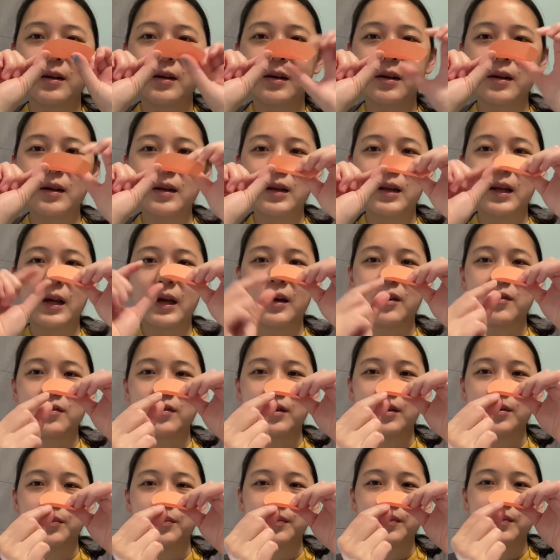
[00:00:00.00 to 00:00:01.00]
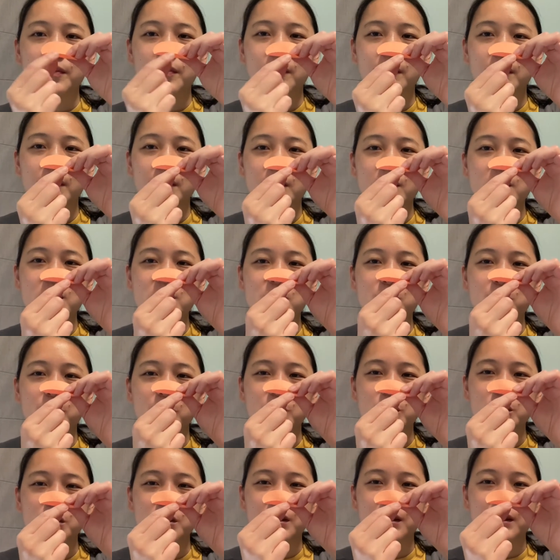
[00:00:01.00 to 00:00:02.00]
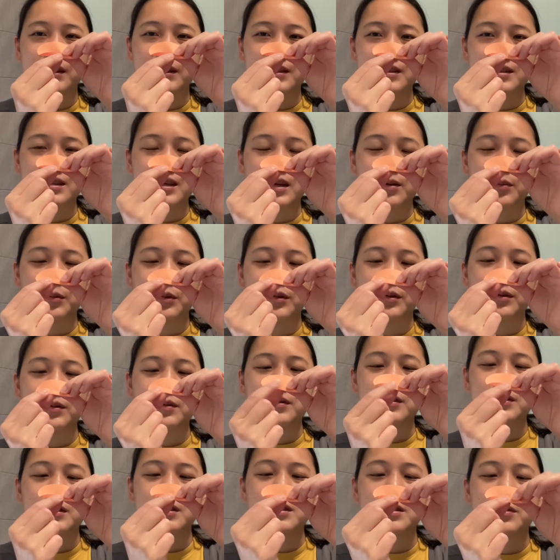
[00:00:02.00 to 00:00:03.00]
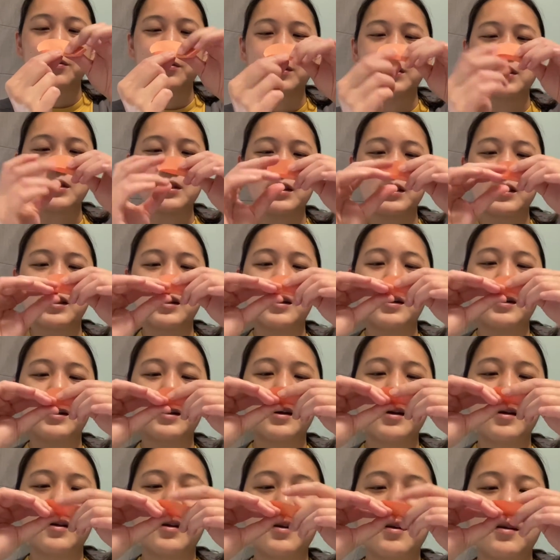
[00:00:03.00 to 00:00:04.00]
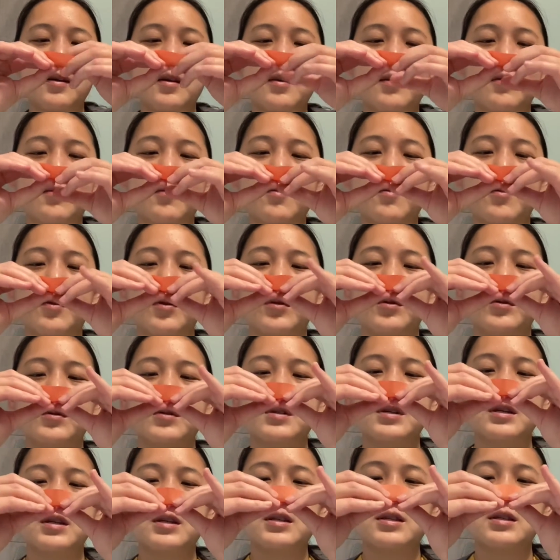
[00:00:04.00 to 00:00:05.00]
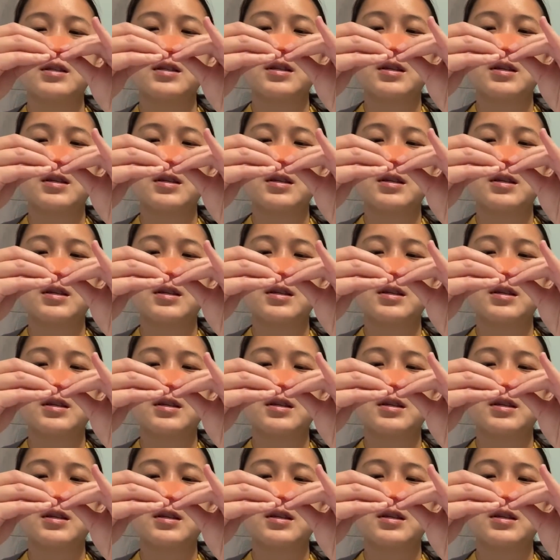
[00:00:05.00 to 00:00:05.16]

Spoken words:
and have them smush it on the table, squeeze it along, fold it